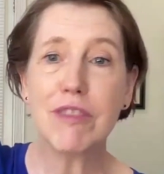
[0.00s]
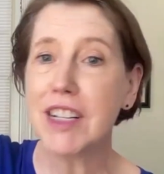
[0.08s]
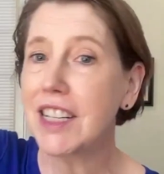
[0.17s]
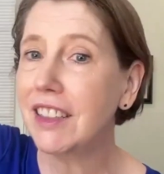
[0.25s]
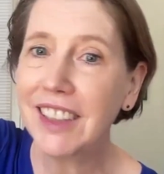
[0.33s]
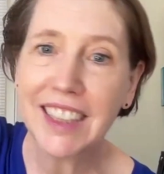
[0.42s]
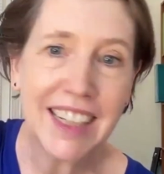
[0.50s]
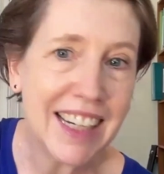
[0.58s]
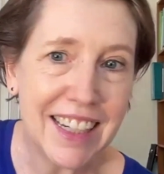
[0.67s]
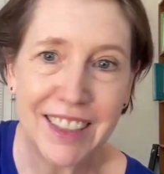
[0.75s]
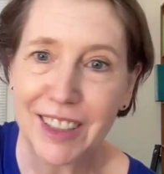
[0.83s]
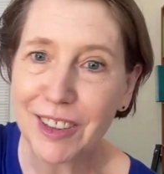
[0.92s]
really
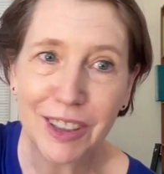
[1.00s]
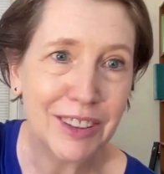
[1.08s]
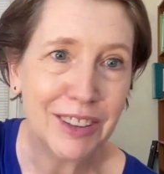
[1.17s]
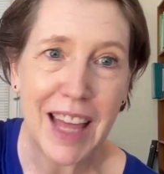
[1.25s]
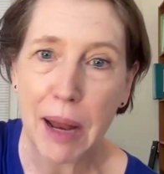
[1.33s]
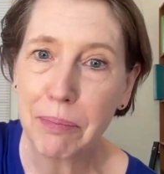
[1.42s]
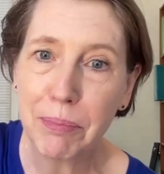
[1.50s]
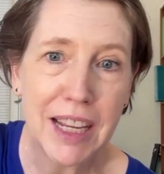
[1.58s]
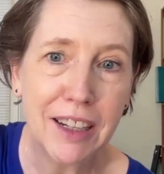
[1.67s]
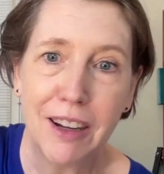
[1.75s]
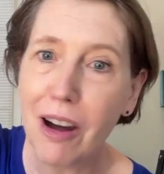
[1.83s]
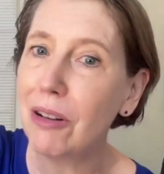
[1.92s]
need to turn that
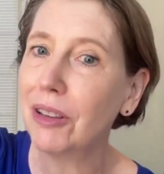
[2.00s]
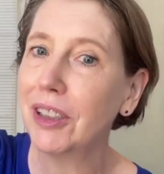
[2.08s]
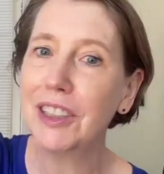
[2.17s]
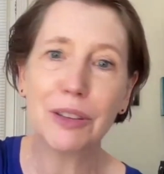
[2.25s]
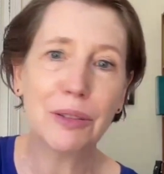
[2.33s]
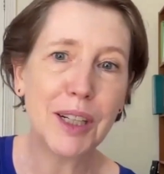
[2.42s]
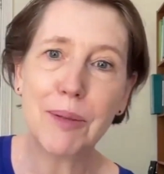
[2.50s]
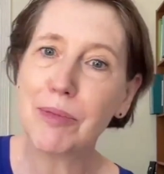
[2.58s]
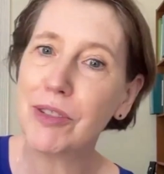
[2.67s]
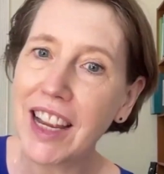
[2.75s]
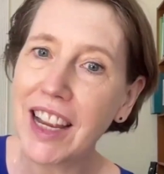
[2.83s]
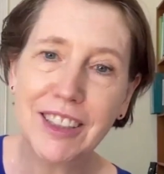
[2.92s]
big goal into an
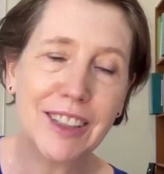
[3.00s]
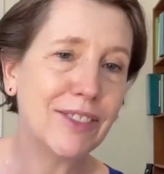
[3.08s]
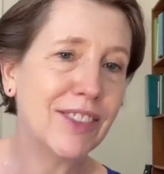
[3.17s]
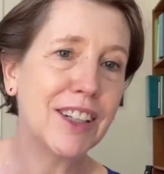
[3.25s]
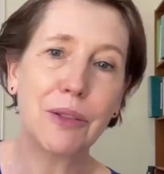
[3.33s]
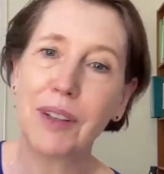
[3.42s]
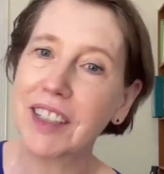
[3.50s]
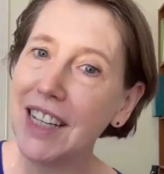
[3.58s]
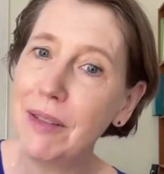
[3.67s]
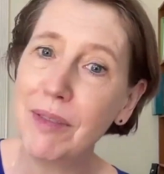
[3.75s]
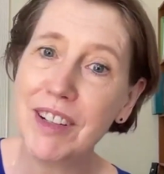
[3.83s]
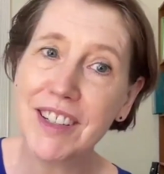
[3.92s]
objective, into a key
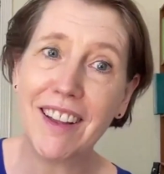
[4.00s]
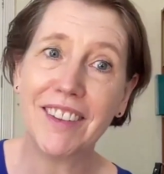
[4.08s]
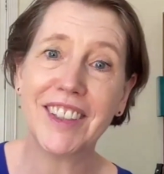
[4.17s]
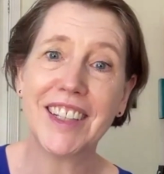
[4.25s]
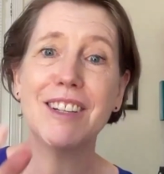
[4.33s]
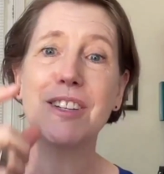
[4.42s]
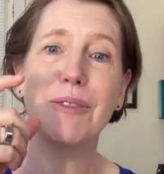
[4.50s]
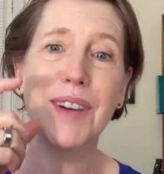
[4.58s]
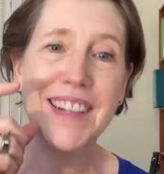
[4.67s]
result, into a